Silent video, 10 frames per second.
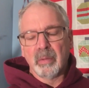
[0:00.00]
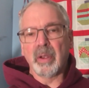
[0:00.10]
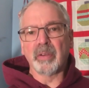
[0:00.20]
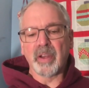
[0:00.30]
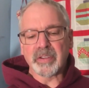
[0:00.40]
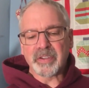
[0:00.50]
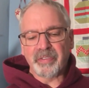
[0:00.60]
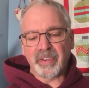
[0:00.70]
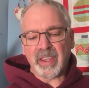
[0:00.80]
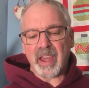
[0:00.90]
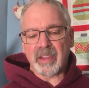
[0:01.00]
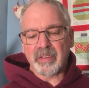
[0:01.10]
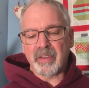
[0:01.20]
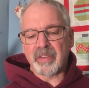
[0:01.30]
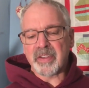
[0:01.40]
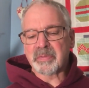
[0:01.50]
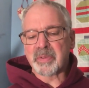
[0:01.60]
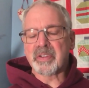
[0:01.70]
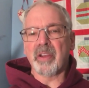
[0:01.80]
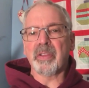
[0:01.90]
We ought not to forget that this
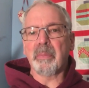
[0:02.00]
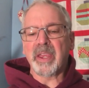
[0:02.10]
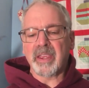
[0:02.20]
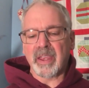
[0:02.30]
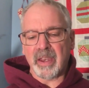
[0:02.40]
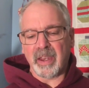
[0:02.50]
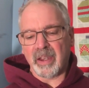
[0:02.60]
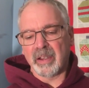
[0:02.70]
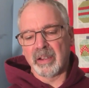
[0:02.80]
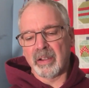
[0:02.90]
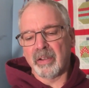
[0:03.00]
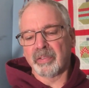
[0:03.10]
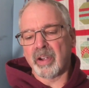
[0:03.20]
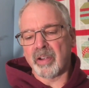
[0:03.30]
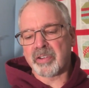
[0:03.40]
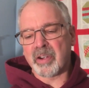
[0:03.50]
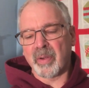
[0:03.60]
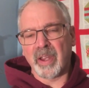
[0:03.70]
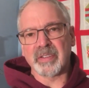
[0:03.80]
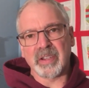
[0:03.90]
was not the beginning of God
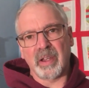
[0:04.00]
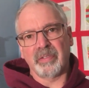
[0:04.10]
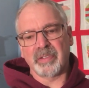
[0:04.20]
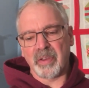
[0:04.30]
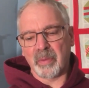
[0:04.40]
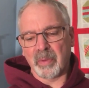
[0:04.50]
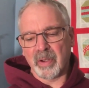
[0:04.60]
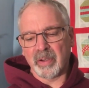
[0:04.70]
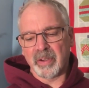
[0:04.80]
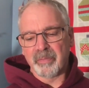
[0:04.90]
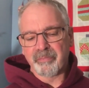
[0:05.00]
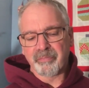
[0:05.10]
showing his love to the world.